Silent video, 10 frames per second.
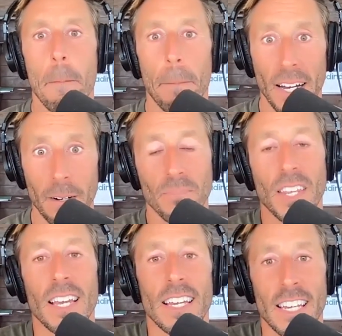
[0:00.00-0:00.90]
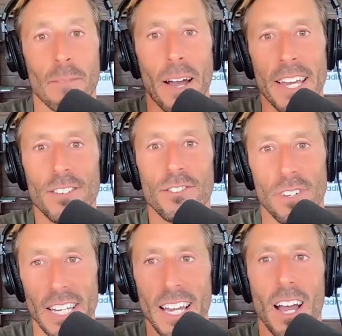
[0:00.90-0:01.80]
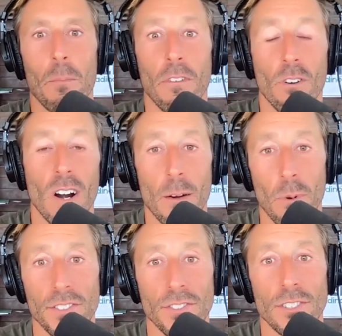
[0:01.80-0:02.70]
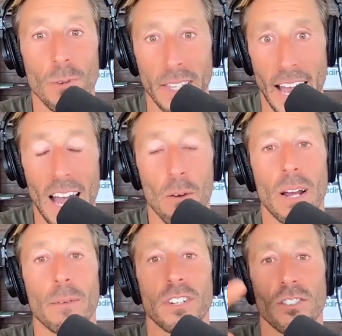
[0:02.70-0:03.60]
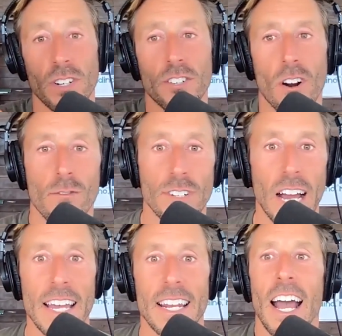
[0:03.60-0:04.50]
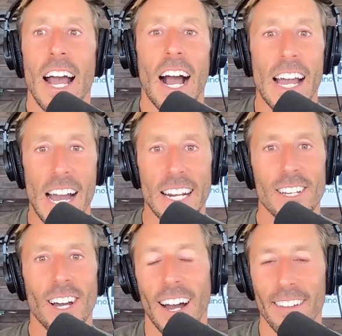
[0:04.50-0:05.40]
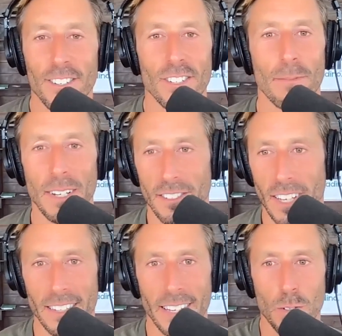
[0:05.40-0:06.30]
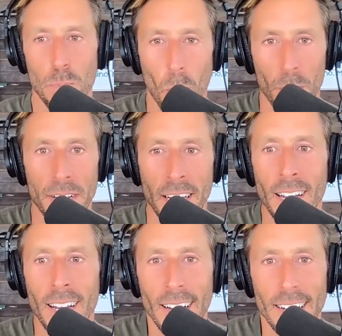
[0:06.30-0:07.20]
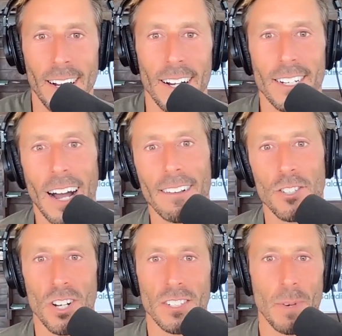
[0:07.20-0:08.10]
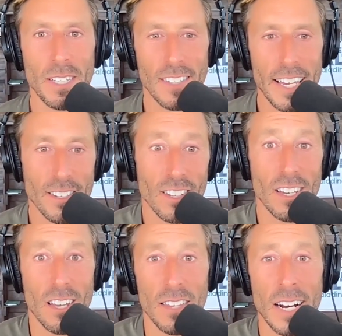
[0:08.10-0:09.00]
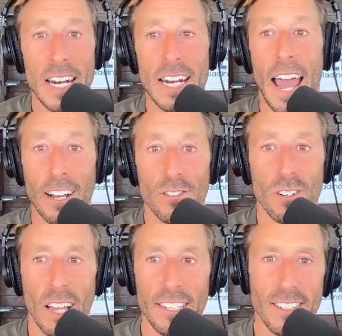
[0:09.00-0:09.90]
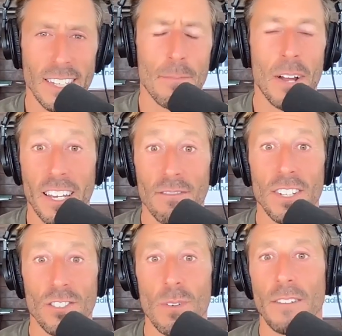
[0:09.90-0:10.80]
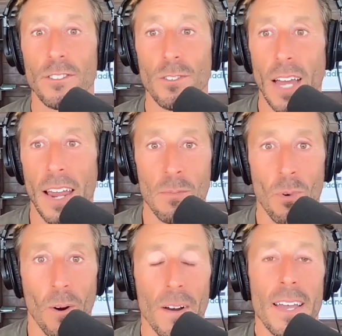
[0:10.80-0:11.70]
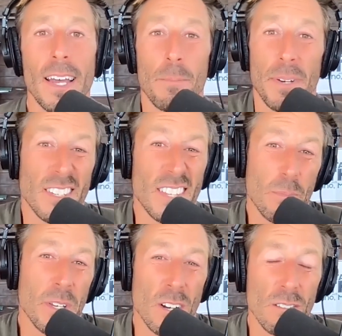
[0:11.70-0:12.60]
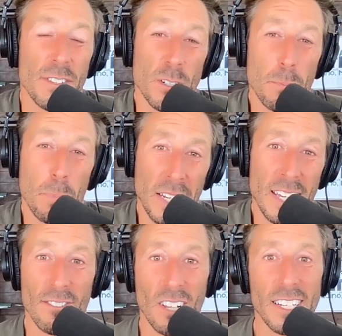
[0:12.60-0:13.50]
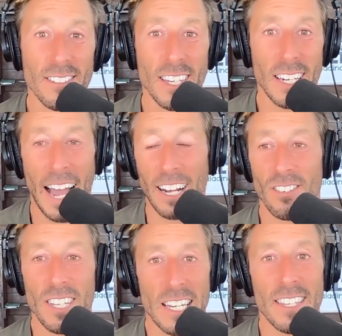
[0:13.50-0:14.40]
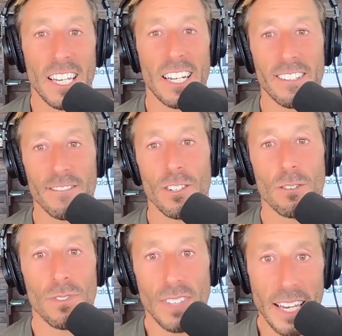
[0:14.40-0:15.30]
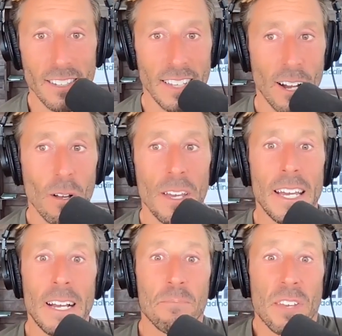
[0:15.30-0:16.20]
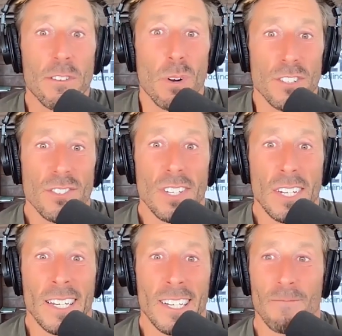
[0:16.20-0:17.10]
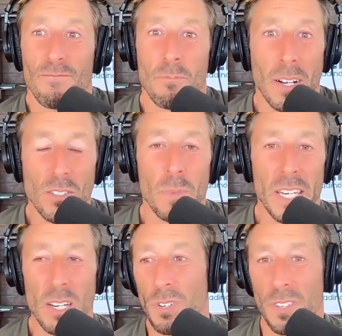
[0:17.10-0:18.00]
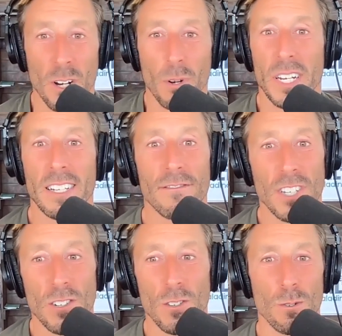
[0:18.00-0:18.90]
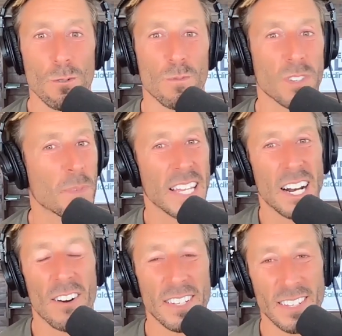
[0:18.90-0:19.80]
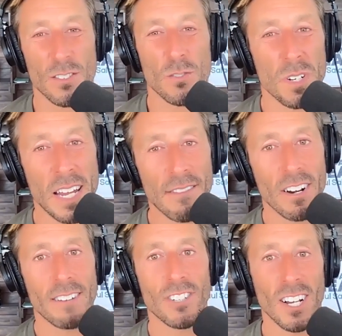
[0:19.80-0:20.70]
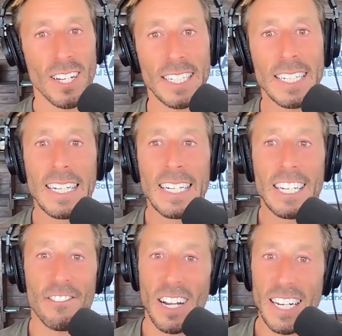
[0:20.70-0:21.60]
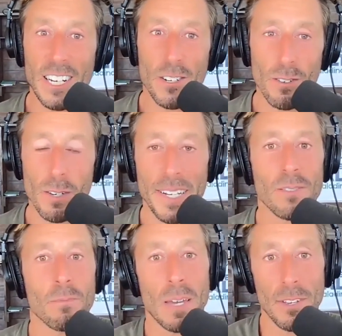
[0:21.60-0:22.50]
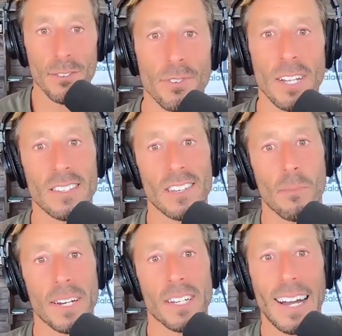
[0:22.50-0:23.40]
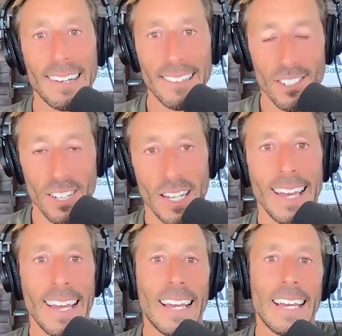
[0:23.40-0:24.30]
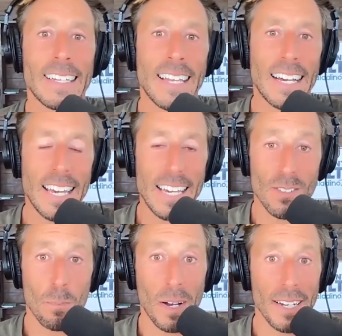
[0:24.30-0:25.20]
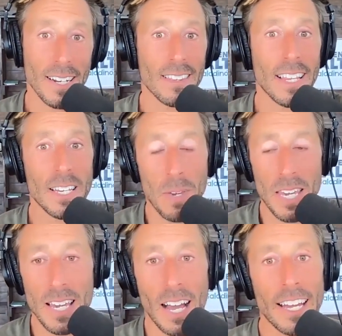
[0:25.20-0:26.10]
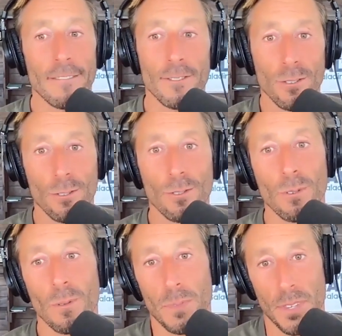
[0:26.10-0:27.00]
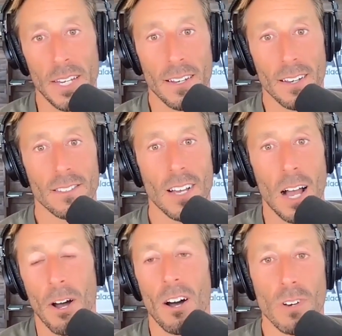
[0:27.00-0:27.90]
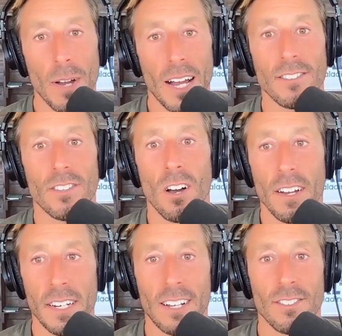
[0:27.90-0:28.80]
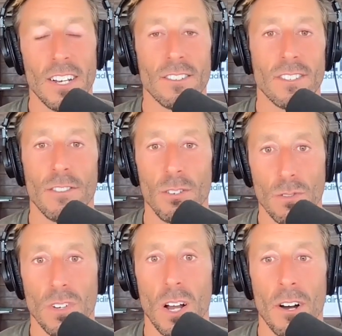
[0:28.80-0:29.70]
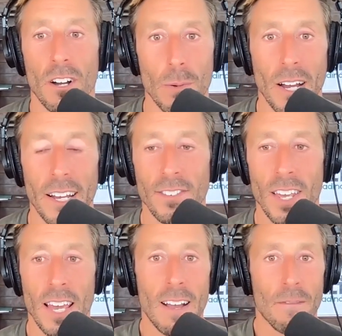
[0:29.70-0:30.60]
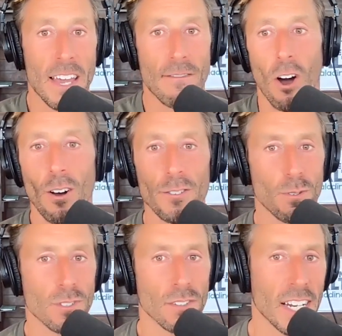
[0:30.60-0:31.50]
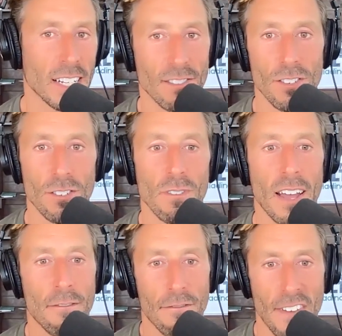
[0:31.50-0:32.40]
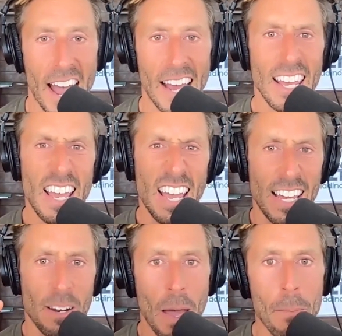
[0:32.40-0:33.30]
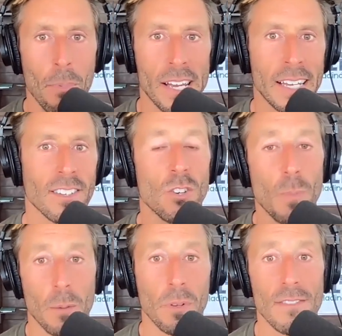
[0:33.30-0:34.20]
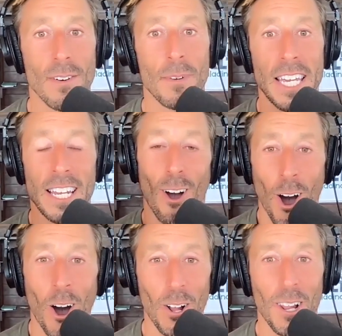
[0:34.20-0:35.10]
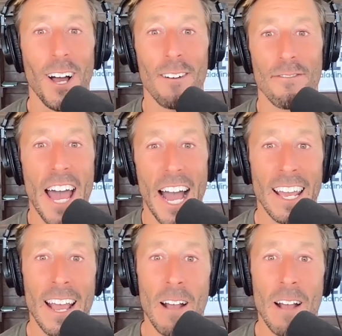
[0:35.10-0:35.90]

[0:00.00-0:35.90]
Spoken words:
But in my history, before I was doing that, when I was on a strict carnivore diet, I added collagen to my steaks. I was pouring collagen onto my steaks because I thought that I needed extra glycine. I'm not convinced you have to do that anymore because I think we know that there's plenty of glycine actually in the connective tissue of steaks. Now, if you are just eating muscle meat with no connective tissue, something that our ancestors would never have done, if you're not eating chewy bits, maybe need to supplement collagen in that case. But like me, I have two thick tomahawk ribeyes thawing downstairs. And if you know tomahawk ribeyes, they have all sorts of connective tissue and fat and membranes. And you better believe I'm going to eat all of that.